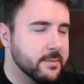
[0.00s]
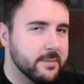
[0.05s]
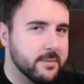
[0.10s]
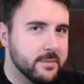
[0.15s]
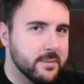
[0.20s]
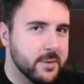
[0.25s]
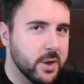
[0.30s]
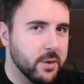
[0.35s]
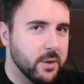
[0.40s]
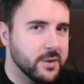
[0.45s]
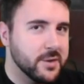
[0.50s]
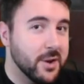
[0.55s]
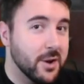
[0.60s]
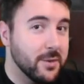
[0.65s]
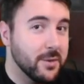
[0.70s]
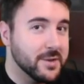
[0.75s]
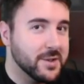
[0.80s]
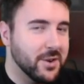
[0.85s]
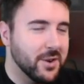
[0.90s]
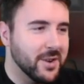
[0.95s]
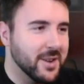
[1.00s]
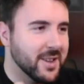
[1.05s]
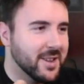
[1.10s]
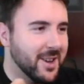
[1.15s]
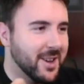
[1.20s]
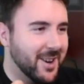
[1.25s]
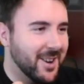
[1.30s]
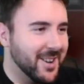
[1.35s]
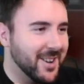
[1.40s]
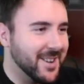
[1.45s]
No, Zara's gone.
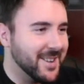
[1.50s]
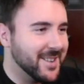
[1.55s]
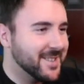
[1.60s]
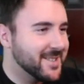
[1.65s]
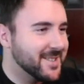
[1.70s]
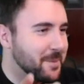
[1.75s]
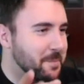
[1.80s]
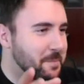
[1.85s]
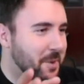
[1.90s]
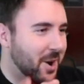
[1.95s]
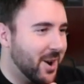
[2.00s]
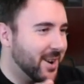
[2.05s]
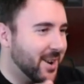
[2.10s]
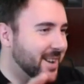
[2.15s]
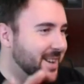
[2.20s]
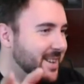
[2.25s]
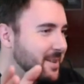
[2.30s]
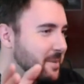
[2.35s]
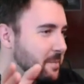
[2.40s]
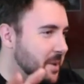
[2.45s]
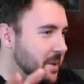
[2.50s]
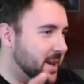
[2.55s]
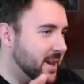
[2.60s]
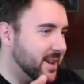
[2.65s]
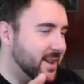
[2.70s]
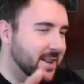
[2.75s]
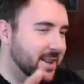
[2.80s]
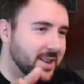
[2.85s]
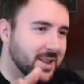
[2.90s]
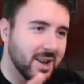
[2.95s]
Carla. It's a bargain
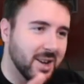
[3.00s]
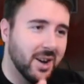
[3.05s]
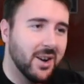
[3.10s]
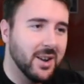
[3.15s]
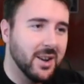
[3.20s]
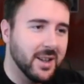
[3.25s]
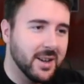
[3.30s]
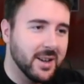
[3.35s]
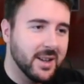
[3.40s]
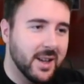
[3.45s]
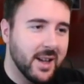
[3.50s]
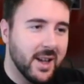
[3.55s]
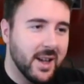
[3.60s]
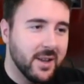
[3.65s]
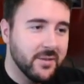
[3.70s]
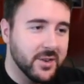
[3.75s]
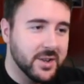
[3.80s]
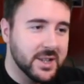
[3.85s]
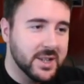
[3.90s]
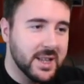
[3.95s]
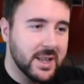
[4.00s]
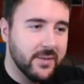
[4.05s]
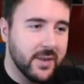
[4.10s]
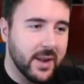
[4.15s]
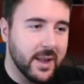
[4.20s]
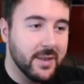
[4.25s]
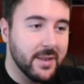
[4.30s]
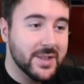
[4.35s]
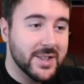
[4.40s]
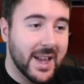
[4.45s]
bin Carla for
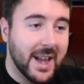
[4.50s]
defense.